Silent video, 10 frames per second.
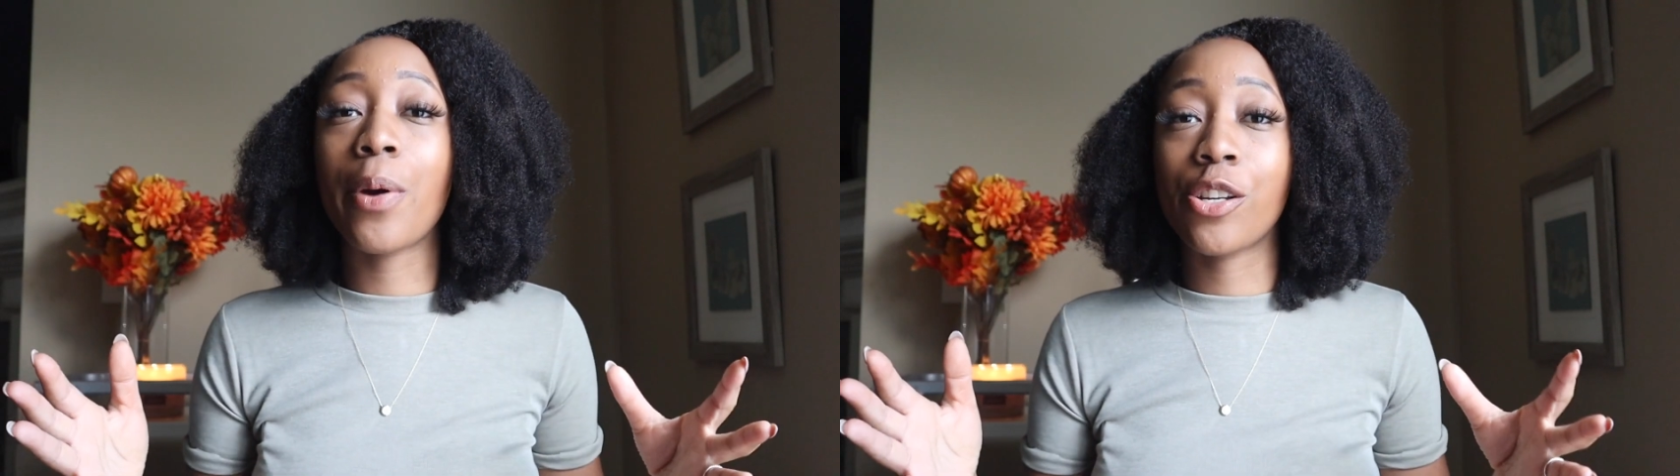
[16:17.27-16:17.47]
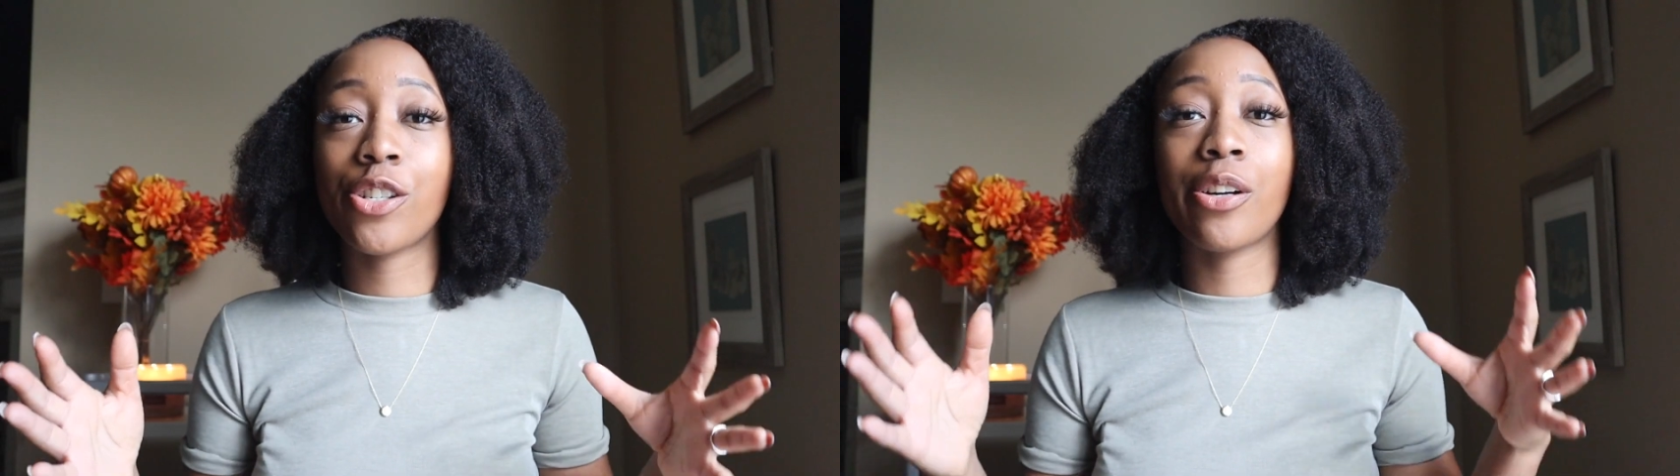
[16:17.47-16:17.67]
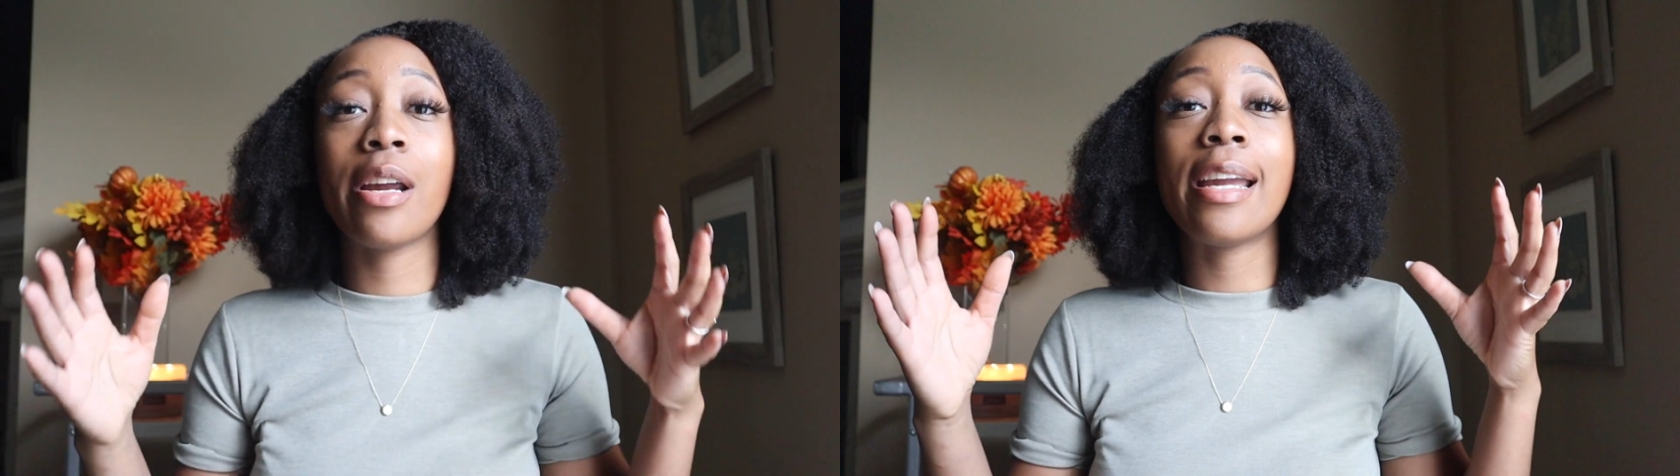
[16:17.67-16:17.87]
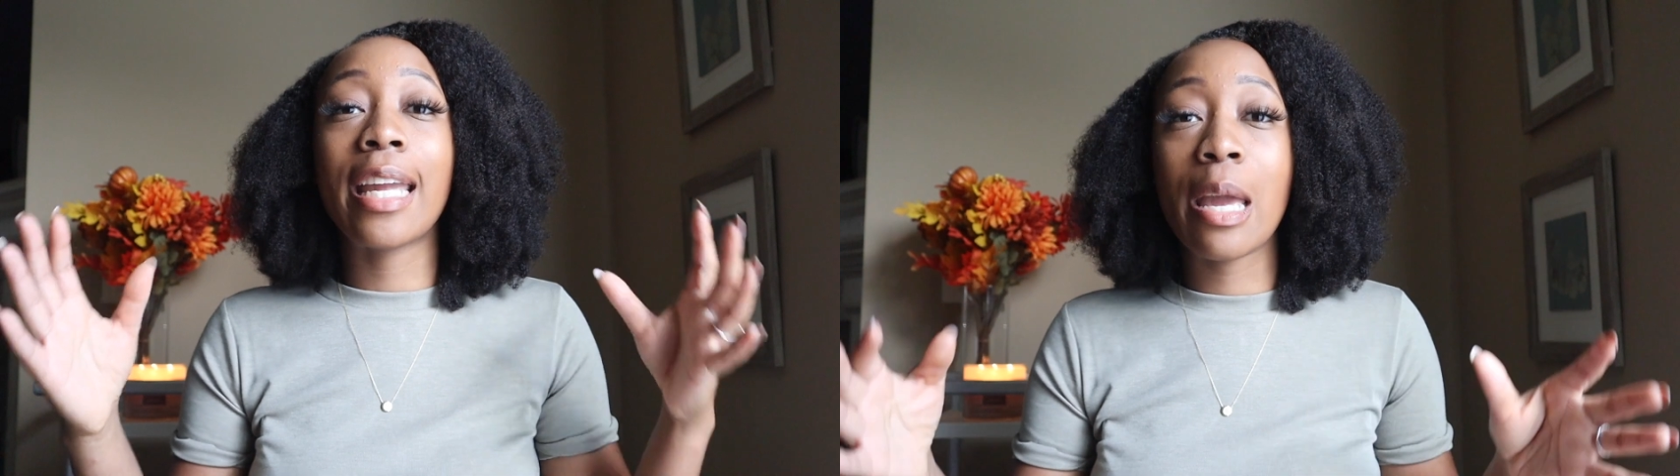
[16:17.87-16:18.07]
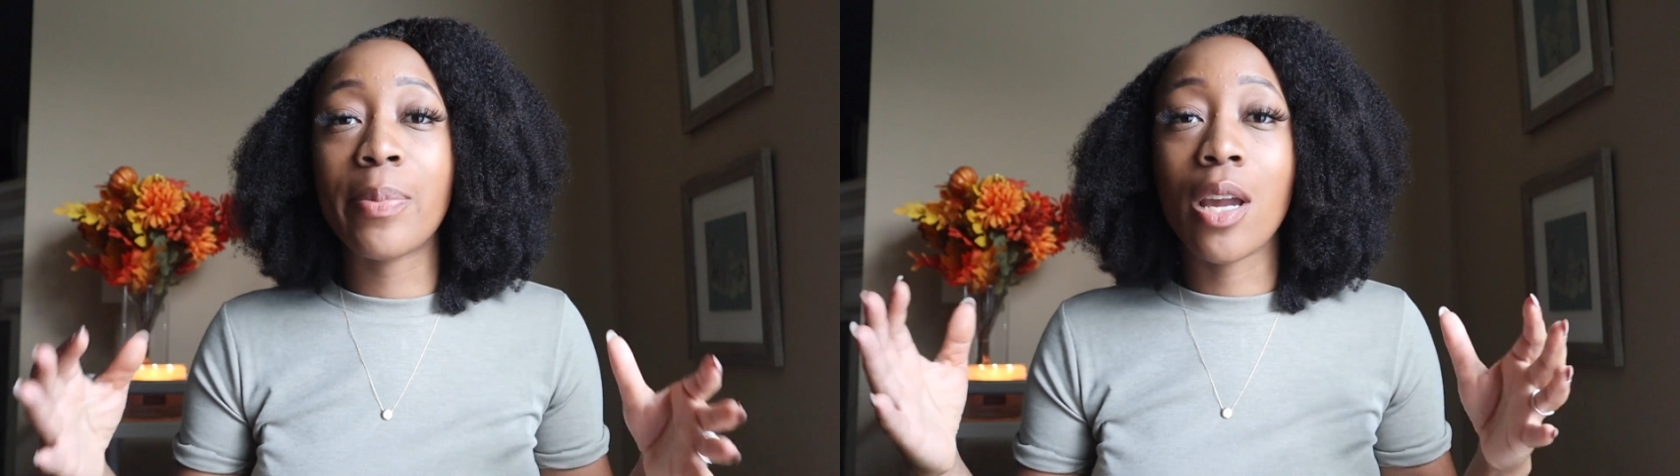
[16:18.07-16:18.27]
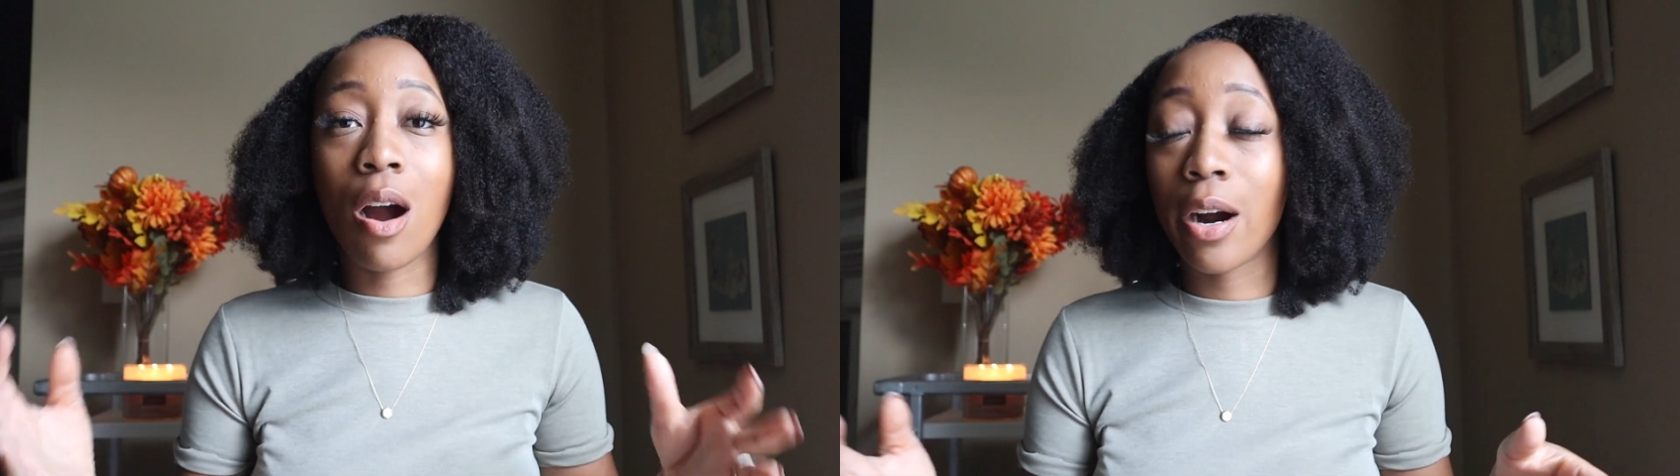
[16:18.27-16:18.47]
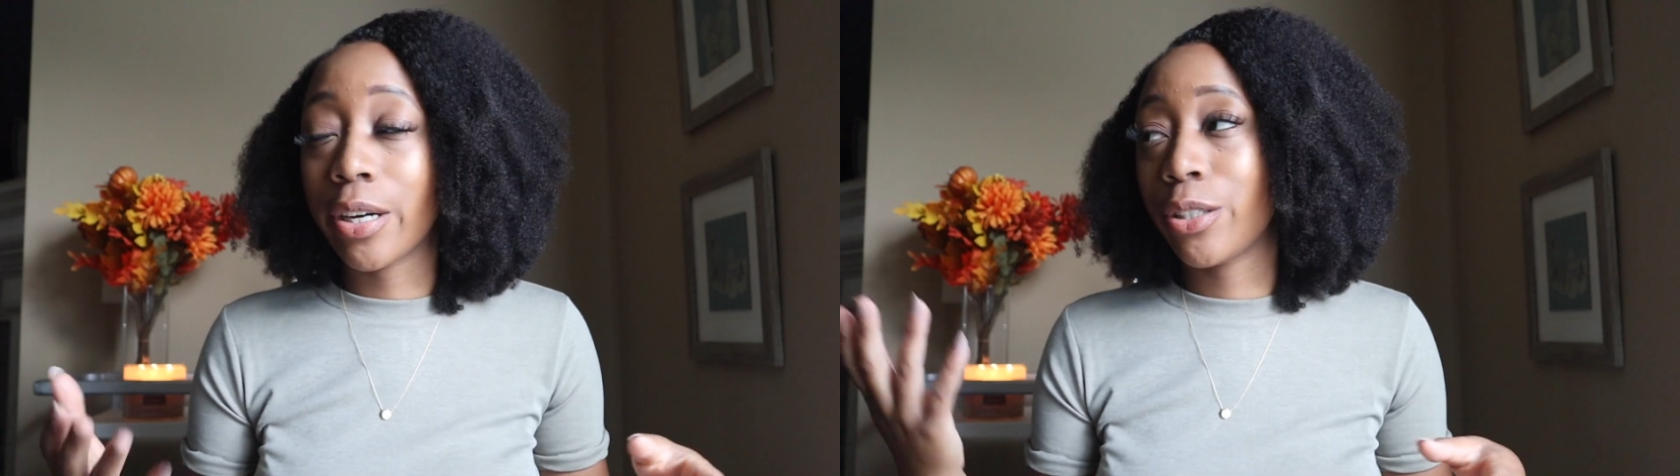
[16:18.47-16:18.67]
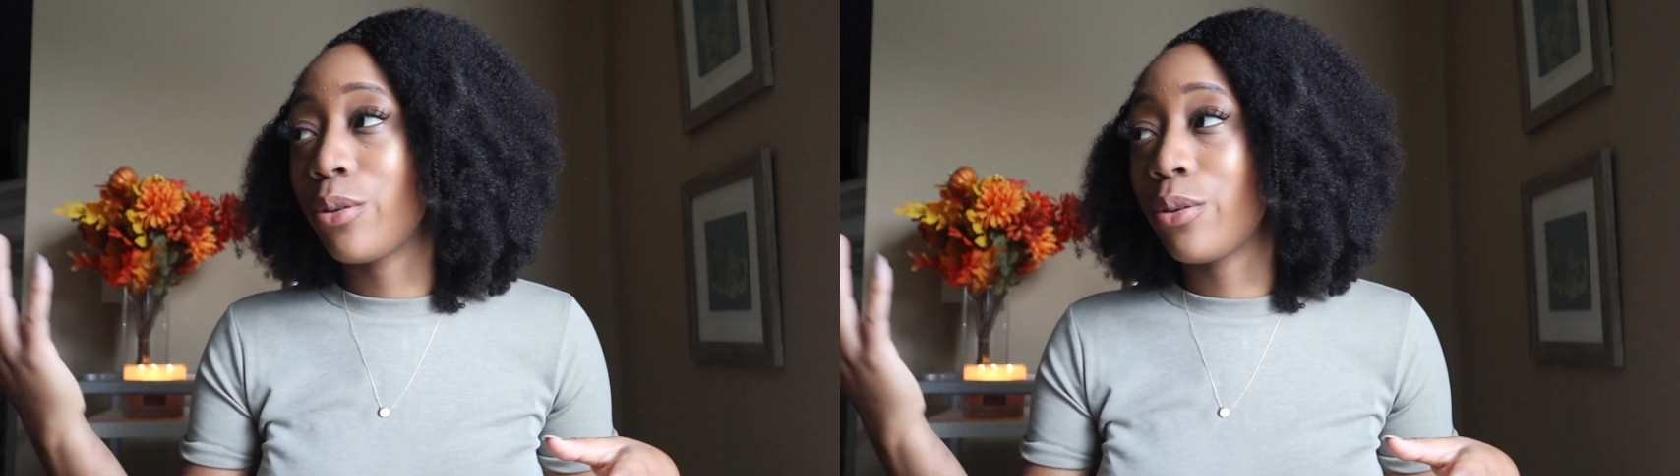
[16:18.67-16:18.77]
pressure can be hard.